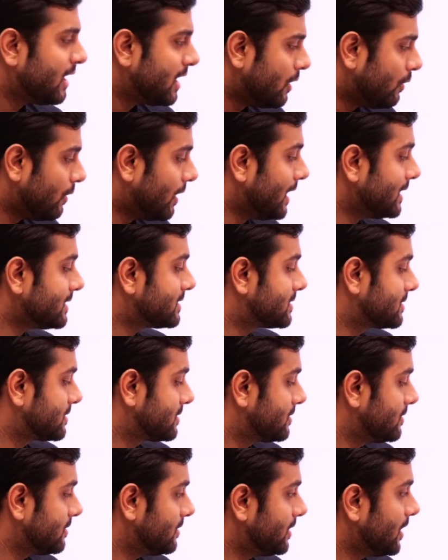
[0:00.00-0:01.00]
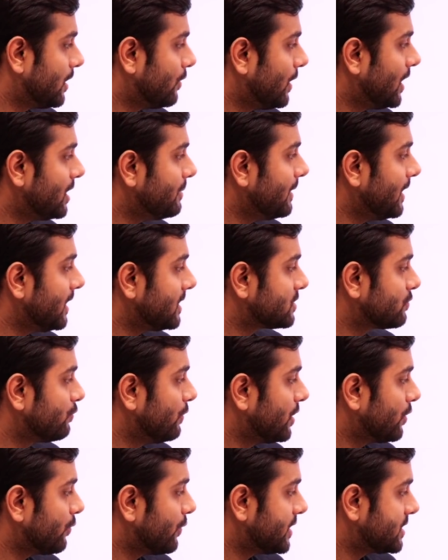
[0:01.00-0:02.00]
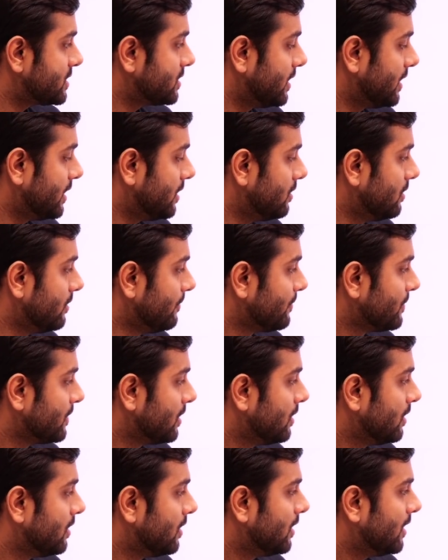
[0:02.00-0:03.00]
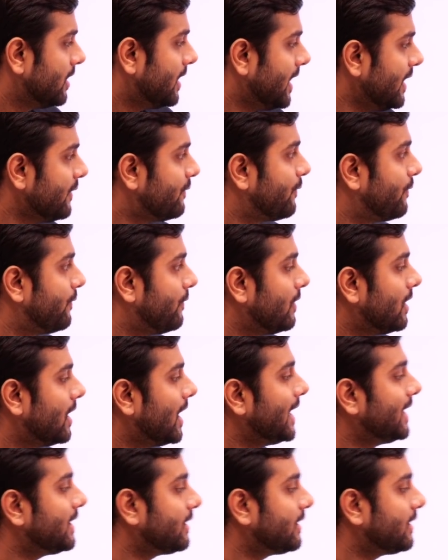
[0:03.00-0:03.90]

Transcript: Now let me ask one question here. If I